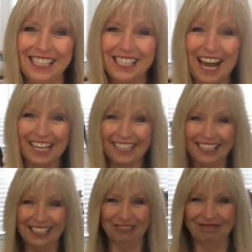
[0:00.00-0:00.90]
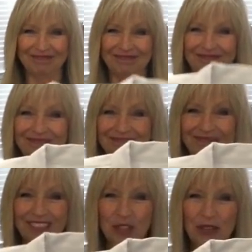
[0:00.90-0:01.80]
jacket.
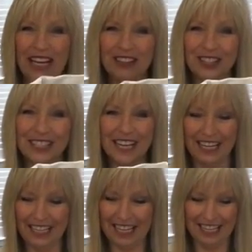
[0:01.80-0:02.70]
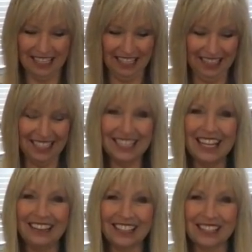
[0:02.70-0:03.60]
Oh, that looks tiny. Does
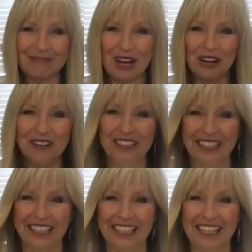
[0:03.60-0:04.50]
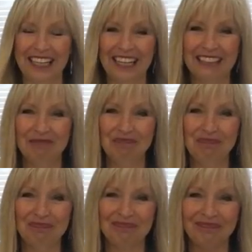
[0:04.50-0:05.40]
that look small?
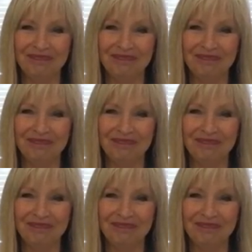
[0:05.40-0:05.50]
Hmm.